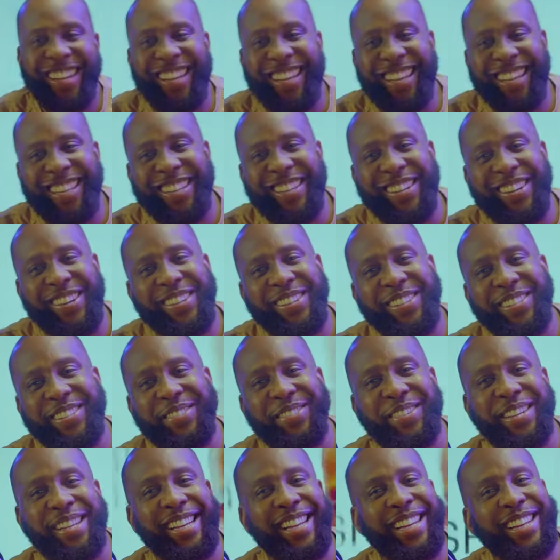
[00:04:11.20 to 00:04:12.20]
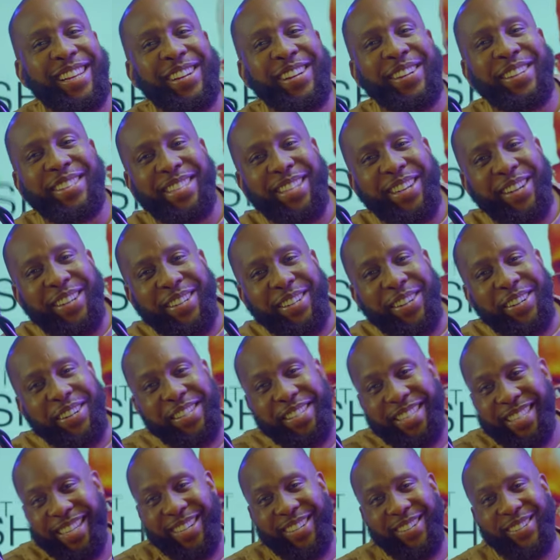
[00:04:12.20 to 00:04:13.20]
lucky girls, man. Lucky girls are
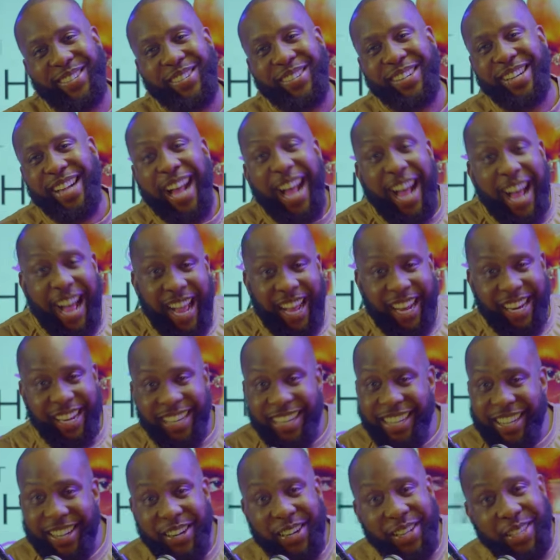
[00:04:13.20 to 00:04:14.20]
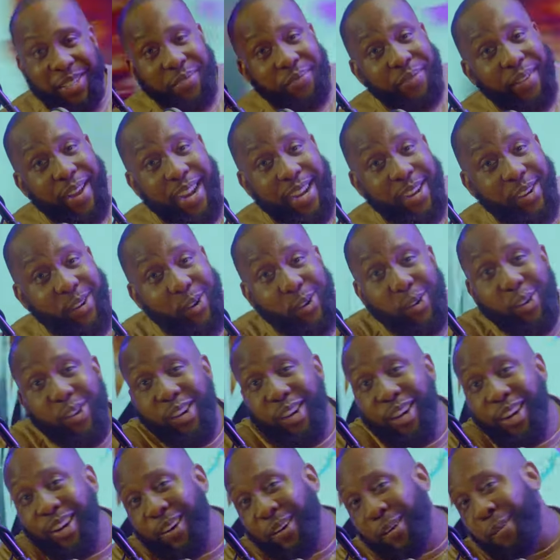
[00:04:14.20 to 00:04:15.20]
underrated though. Ah, lucky girls fine though.
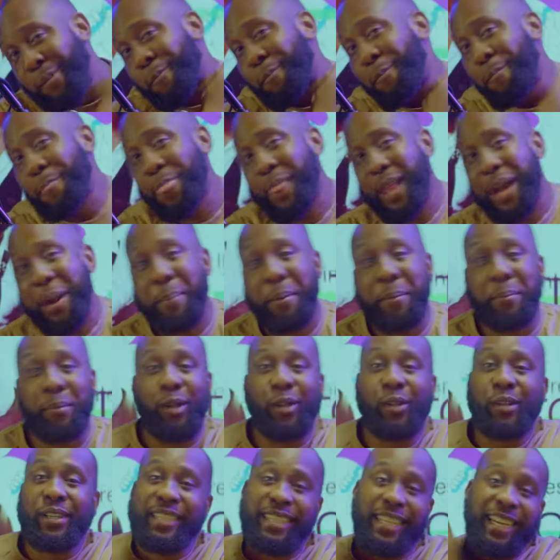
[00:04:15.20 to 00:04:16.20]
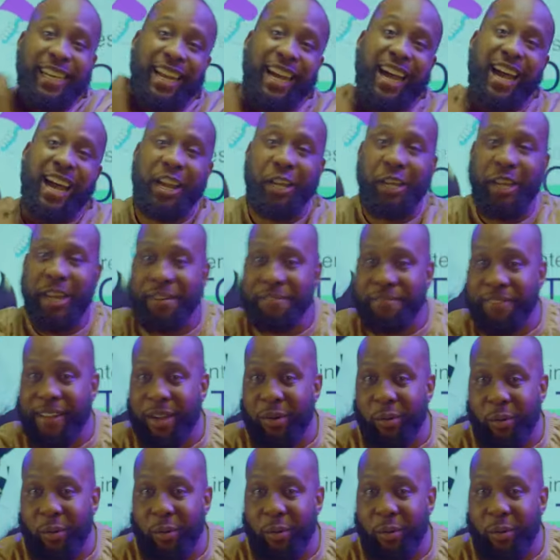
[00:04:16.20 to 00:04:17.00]
And people always say that ah, you can't find